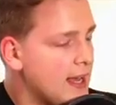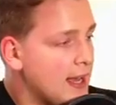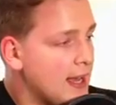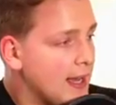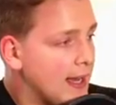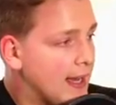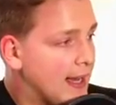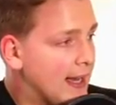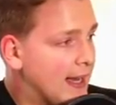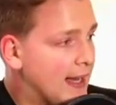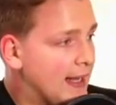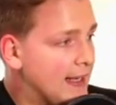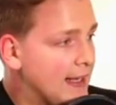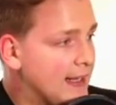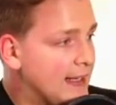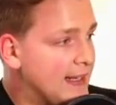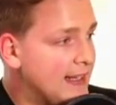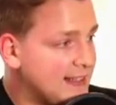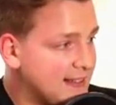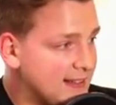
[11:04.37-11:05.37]
uh,
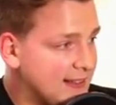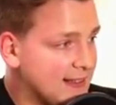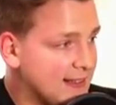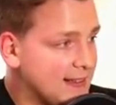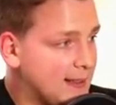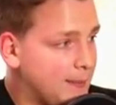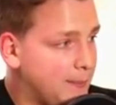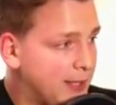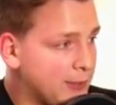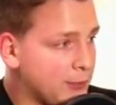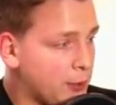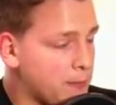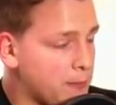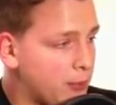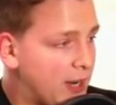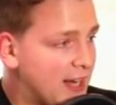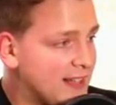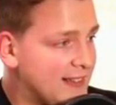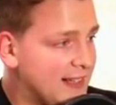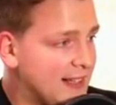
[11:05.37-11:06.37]
listing the Bitcoin
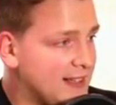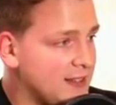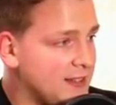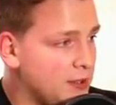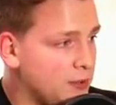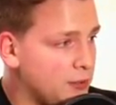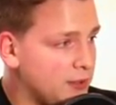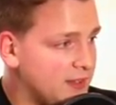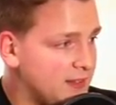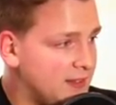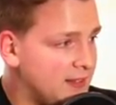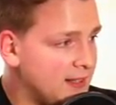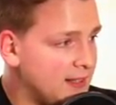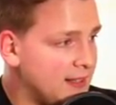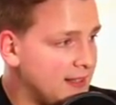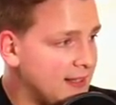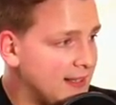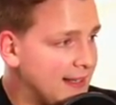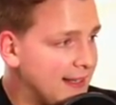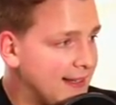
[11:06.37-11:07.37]
price in
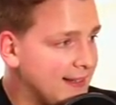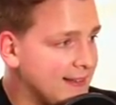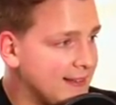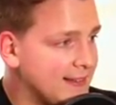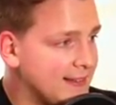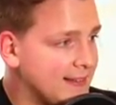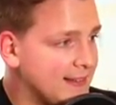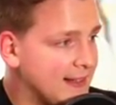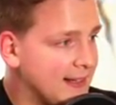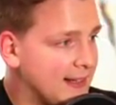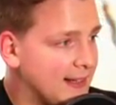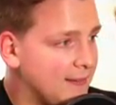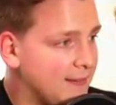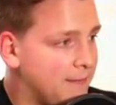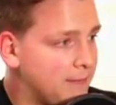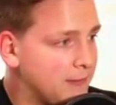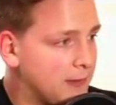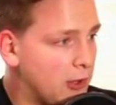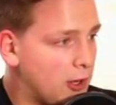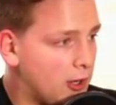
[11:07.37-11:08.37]
USD is uh,
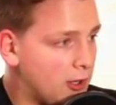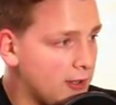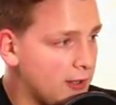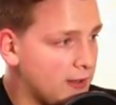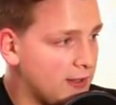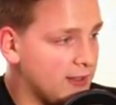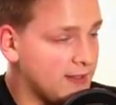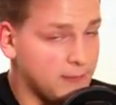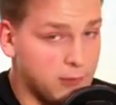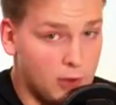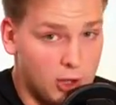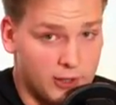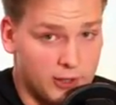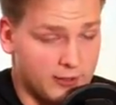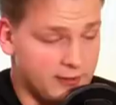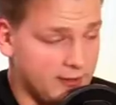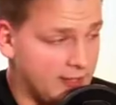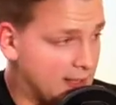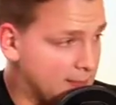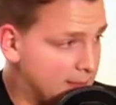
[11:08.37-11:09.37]
flaw is
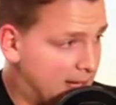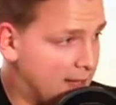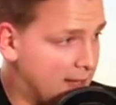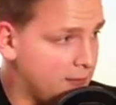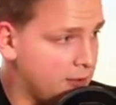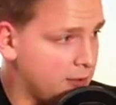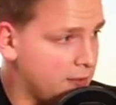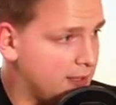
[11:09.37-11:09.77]
flawed in my view.